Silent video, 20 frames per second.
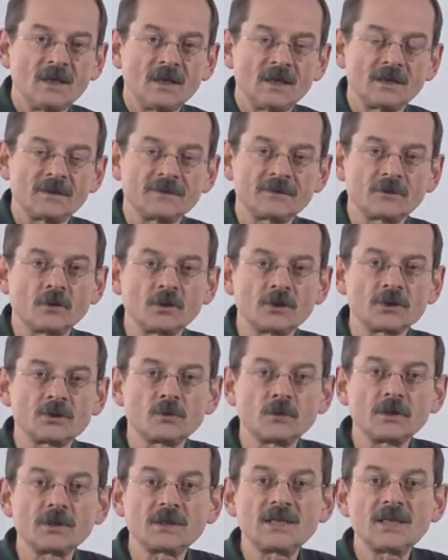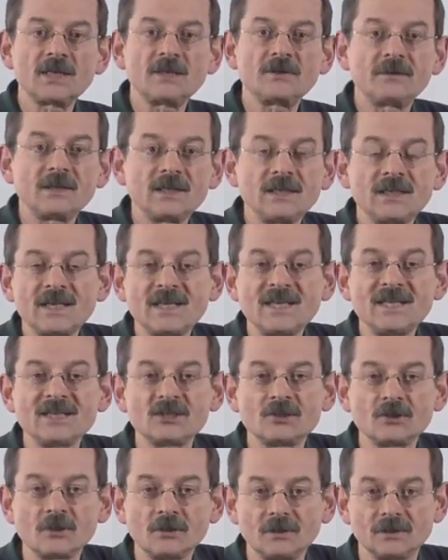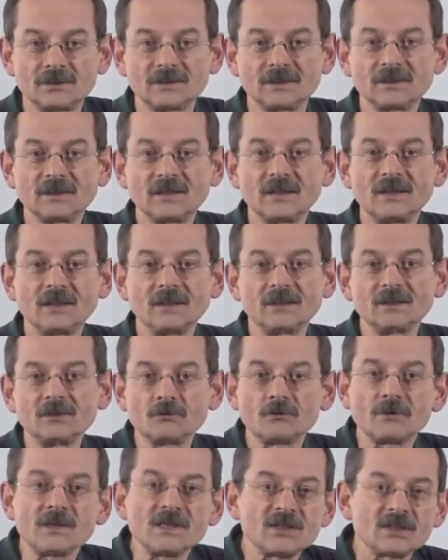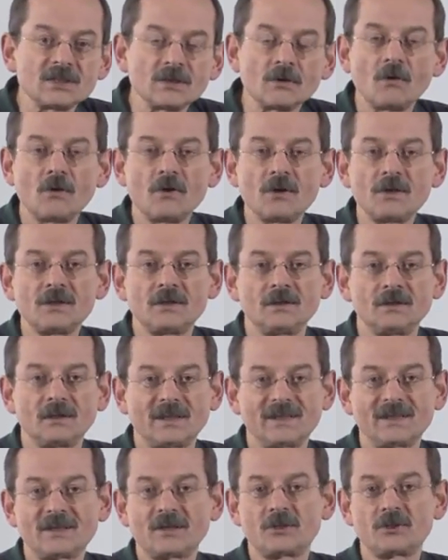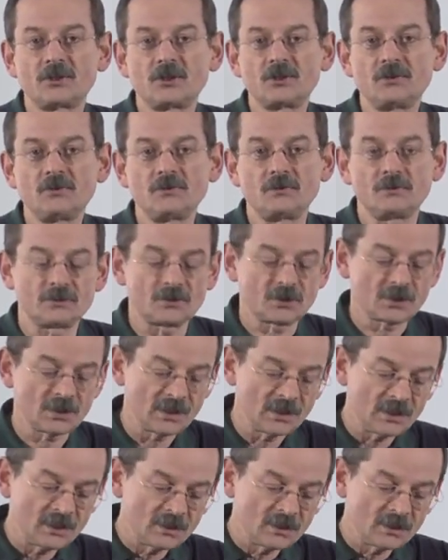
And of course, we're carrying in dirt and grease and oil on our shoes.